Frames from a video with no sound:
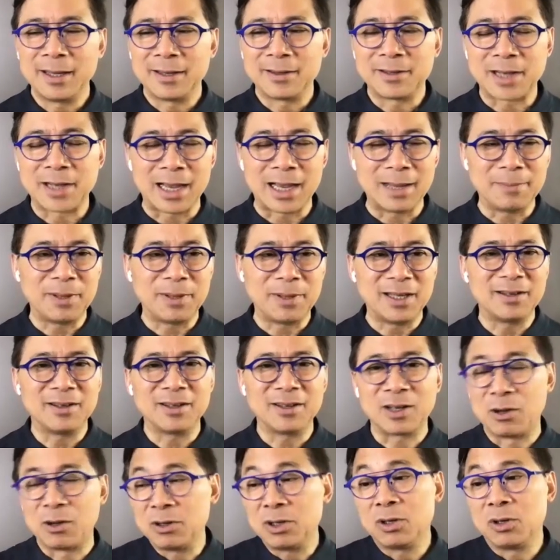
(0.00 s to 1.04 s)
type in,
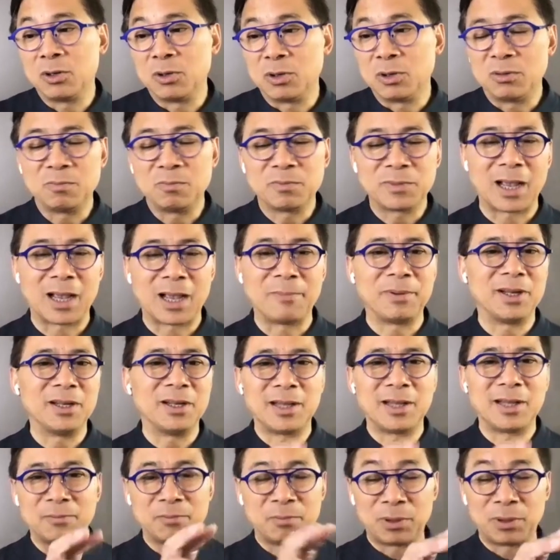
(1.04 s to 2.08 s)
go to Google, type it
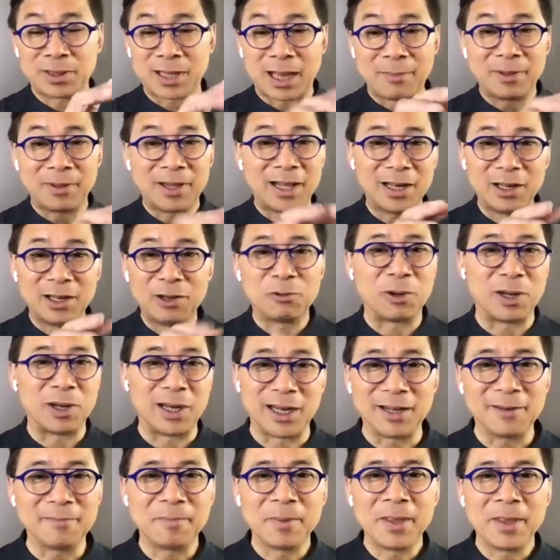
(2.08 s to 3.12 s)
in, put, type in that
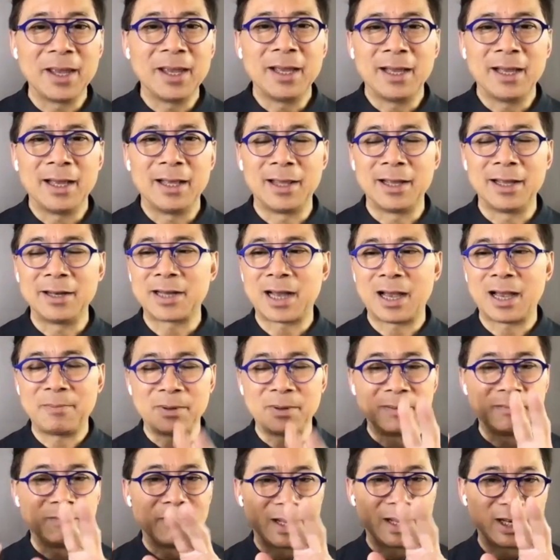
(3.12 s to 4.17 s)
ingredient, and then type
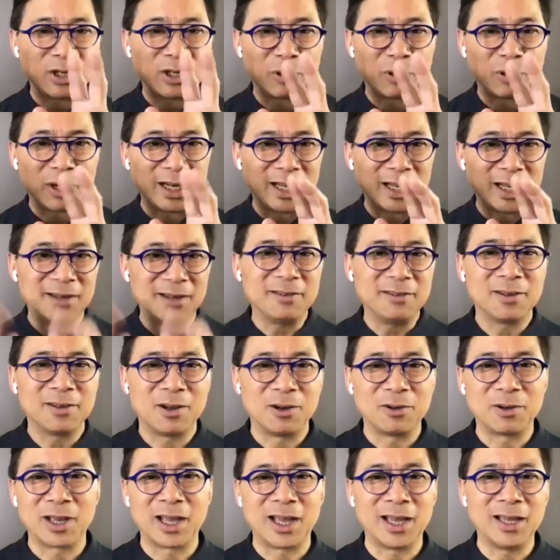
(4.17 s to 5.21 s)
in Mediterranean,
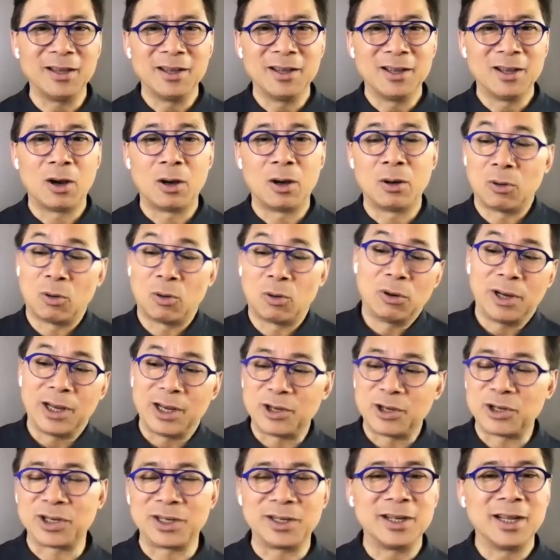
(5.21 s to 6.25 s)
okay, or
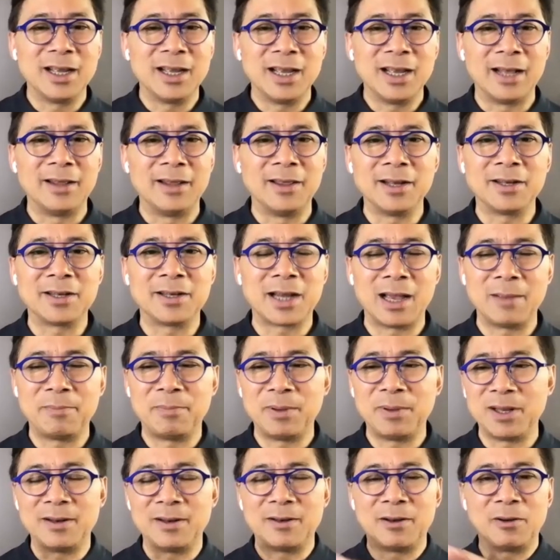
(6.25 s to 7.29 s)
Asian, and then type
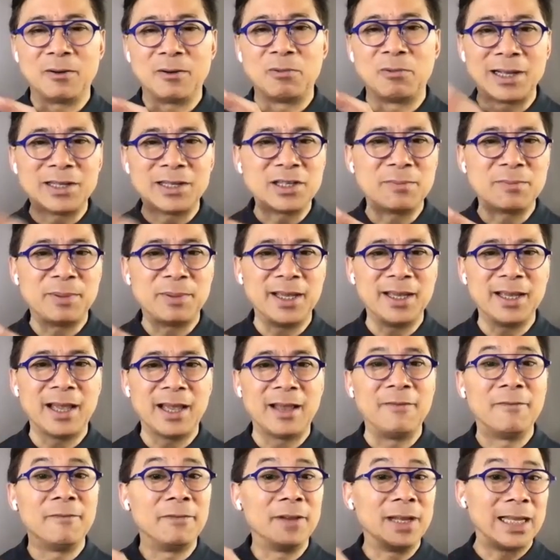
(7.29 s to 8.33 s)
in recipe
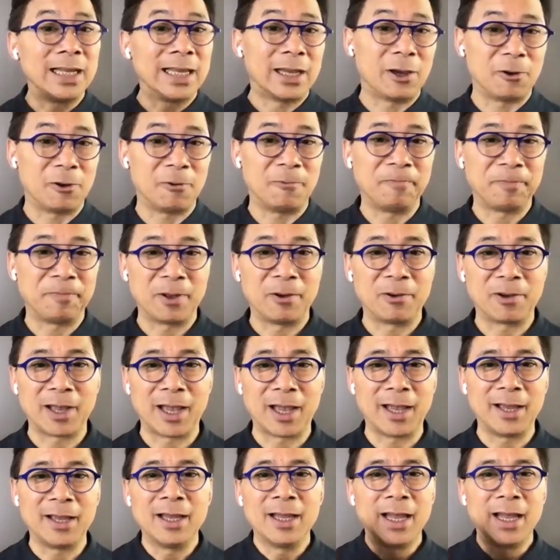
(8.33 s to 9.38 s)
and video.
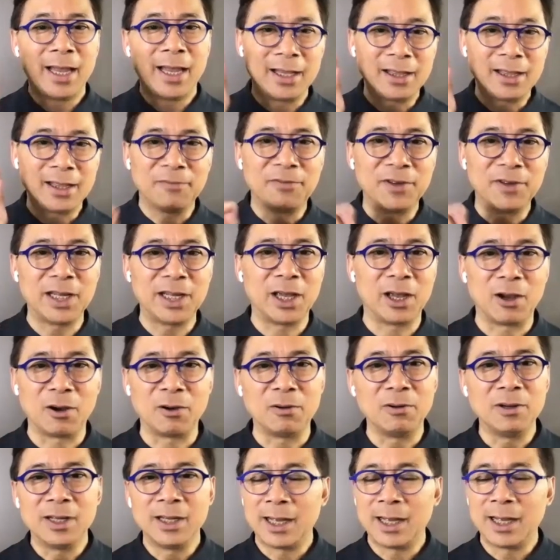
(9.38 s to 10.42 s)
Okay, hit the
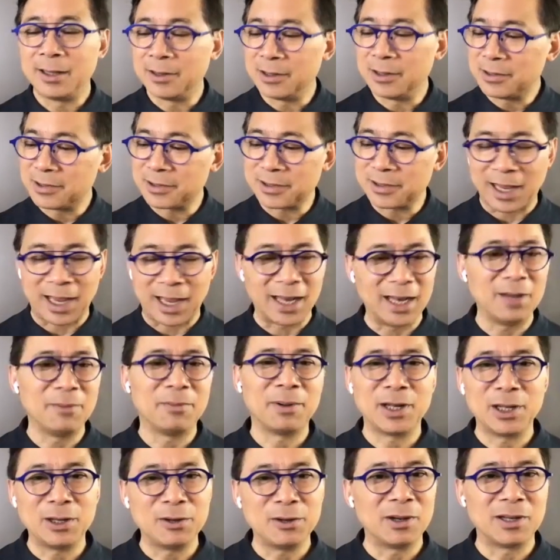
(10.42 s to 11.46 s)
video, and this is
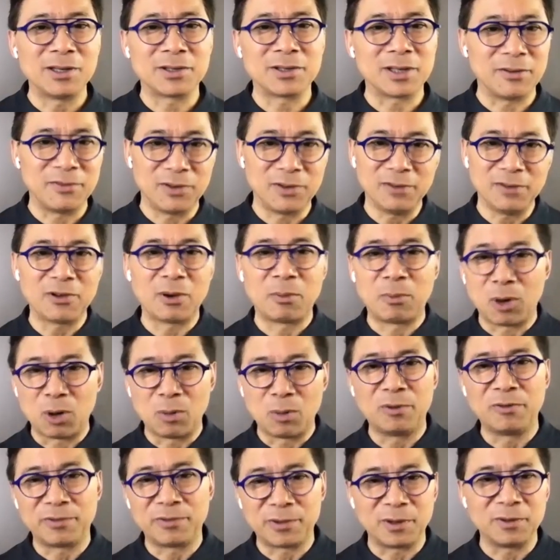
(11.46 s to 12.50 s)
anybody who has. If you have a
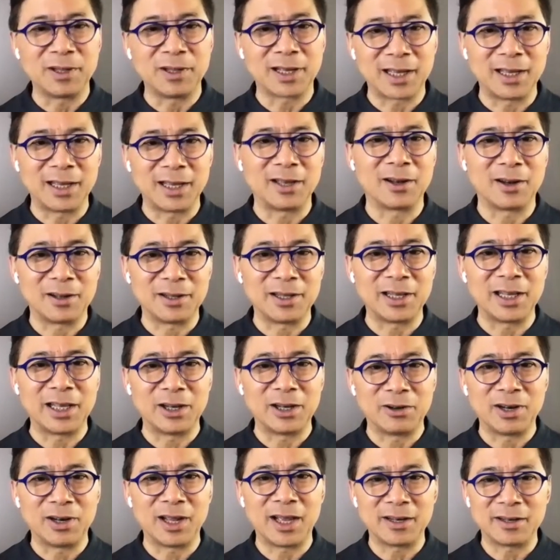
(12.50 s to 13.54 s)
mobile phone that can get on the
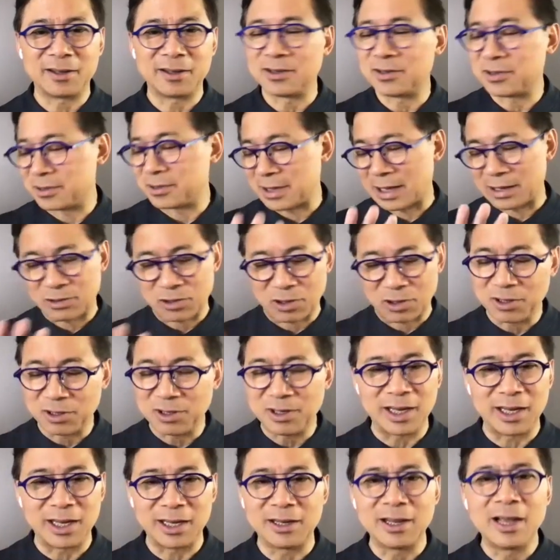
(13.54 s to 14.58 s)
internet, this is that's all you
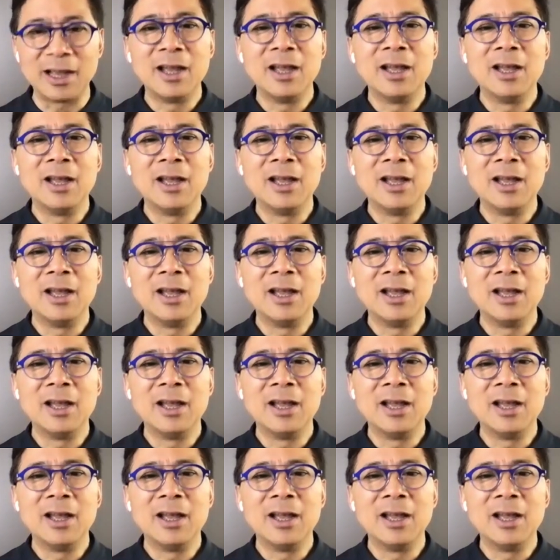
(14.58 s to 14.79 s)
need.